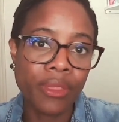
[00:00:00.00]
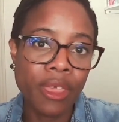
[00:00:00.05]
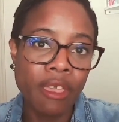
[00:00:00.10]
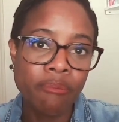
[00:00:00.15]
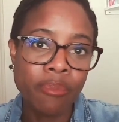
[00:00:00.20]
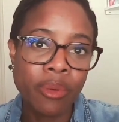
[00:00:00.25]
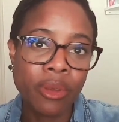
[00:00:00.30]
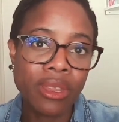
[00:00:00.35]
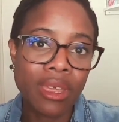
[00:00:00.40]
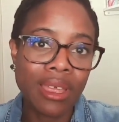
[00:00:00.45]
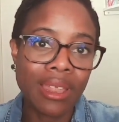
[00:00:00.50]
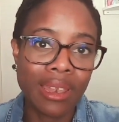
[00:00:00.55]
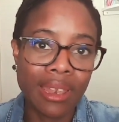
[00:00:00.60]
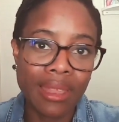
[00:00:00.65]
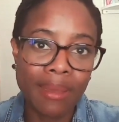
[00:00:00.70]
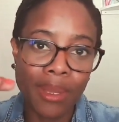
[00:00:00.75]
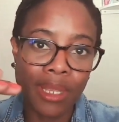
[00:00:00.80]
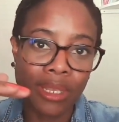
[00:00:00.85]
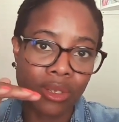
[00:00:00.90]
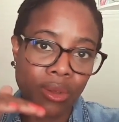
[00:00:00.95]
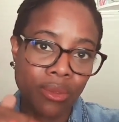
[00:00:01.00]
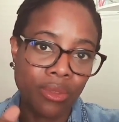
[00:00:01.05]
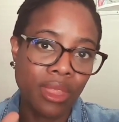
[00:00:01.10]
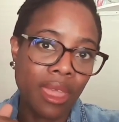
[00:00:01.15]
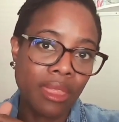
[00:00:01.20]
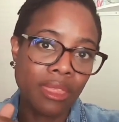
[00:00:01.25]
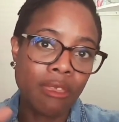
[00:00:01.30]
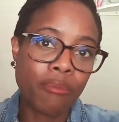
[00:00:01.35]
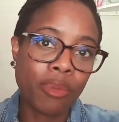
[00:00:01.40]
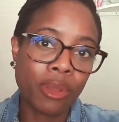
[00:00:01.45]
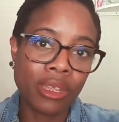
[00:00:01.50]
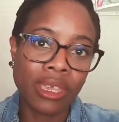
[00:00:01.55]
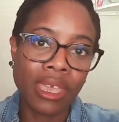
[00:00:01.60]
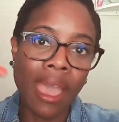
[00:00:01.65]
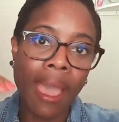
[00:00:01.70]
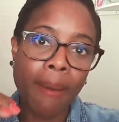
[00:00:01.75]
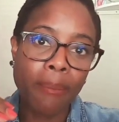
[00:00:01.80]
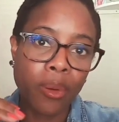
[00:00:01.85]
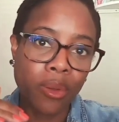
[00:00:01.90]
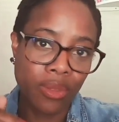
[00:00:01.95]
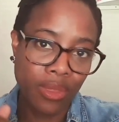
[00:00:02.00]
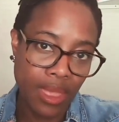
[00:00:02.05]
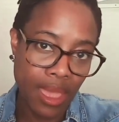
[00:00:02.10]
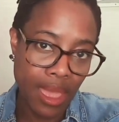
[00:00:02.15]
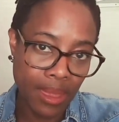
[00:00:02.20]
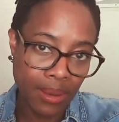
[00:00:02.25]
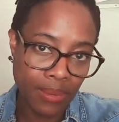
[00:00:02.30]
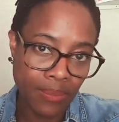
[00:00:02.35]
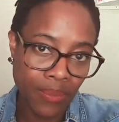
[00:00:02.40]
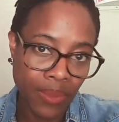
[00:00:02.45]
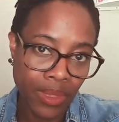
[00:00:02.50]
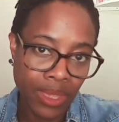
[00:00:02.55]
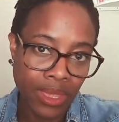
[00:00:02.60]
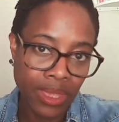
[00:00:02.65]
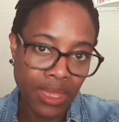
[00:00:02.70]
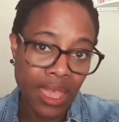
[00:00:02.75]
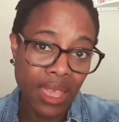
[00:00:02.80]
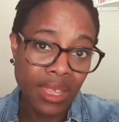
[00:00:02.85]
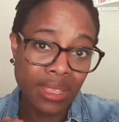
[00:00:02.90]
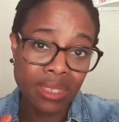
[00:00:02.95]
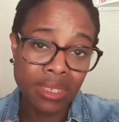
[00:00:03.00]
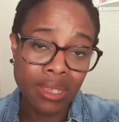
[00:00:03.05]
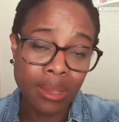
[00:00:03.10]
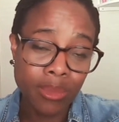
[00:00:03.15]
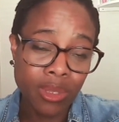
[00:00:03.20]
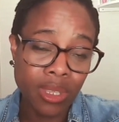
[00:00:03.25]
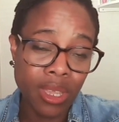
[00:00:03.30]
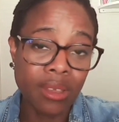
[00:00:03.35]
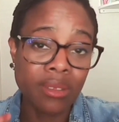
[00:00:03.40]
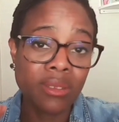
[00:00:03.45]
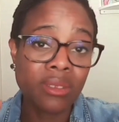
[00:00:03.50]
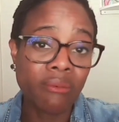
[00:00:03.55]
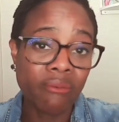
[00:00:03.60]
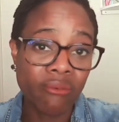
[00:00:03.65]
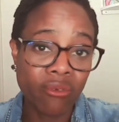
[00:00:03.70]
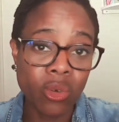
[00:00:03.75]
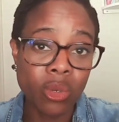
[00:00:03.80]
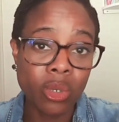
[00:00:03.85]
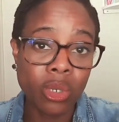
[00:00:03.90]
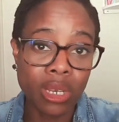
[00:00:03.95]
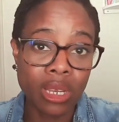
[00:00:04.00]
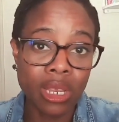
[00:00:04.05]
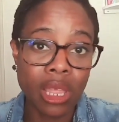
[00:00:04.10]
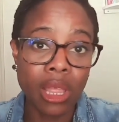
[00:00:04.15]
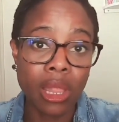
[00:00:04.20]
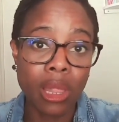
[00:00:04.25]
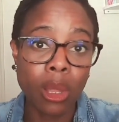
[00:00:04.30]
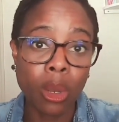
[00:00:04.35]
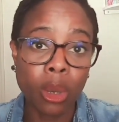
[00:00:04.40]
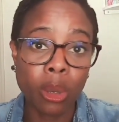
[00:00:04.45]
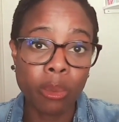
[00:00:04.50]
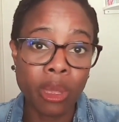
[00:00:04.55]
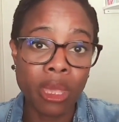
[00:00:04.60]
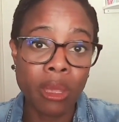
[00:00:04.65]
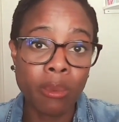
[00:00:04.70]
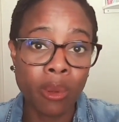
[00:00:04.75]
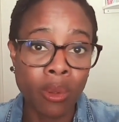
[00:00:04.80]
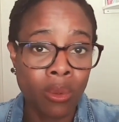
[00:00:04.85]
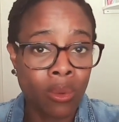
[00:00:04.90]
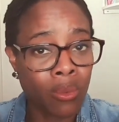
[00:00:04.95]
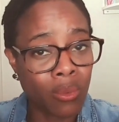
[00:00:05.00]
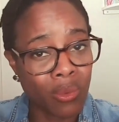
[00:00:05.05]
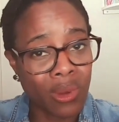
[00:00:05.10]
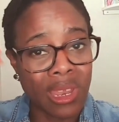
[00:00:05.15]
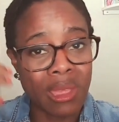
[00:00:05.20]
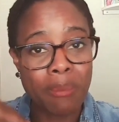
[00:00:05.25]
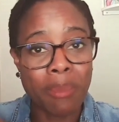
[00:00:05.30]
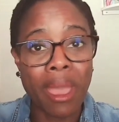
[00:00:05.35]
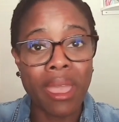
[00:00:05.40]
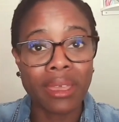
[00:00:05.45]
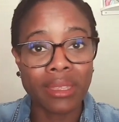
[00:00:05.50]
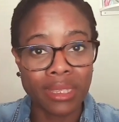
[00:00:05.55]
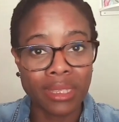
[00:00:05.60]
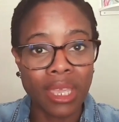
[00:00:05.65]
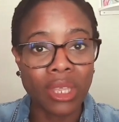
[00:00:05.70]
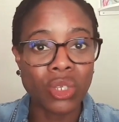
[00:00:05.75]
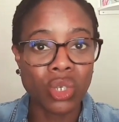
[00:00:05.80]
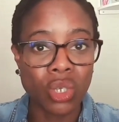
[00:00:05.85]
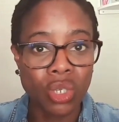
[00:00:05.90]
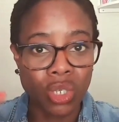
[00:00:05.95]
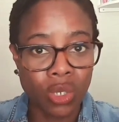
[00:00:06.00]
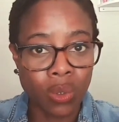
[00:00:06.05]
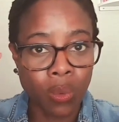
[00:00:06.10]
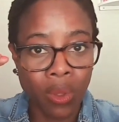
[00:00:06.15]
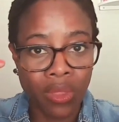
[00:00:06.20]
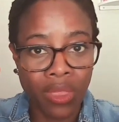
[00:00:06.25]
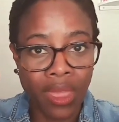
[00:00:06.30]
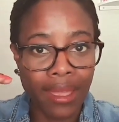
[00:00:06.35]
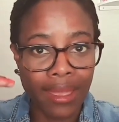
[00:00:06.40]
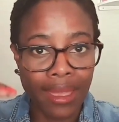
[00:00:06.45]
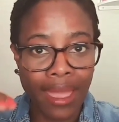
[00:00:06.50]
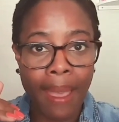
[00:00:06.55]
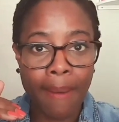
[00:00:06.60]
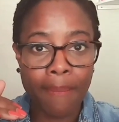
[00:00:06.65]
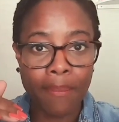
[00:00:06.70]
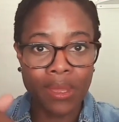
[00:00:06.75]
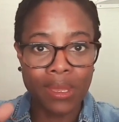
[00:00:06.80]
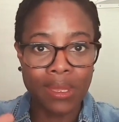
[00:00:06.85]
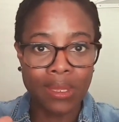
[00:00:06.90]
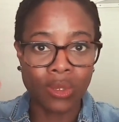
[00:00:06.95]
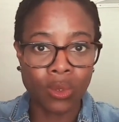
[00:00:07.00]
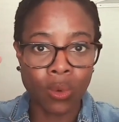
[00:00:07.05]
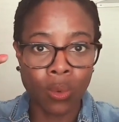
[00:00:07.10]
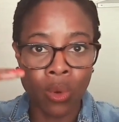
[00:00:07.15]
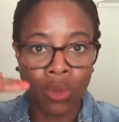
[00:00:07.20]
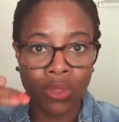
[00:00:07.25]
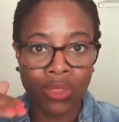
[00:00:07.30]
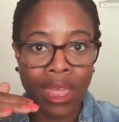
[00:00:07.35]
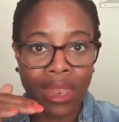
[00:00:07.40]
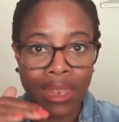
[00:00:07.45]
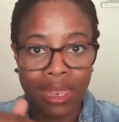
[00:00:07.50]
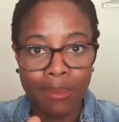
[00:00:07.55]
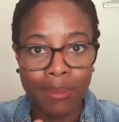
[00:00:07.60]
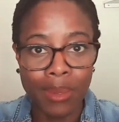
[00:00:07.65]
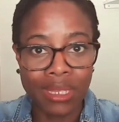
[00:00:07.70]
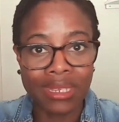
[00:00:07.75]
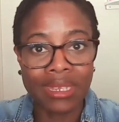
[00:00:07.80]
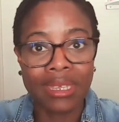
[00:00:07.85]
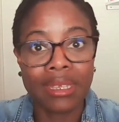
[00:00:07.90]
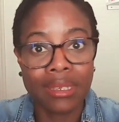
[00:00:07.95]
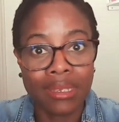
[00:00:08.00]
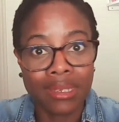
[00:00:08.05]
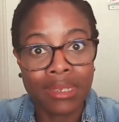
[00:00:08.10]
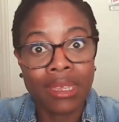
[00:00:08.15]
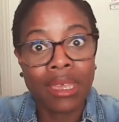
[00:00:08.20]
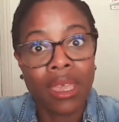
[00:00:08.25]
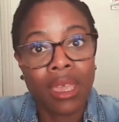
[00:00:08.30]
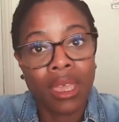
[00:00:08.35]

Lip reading: They put a limit on that. They put a cap on that. And sometimes, unfortunately, a lot of people really pay attention to what that cap is or what that limit is.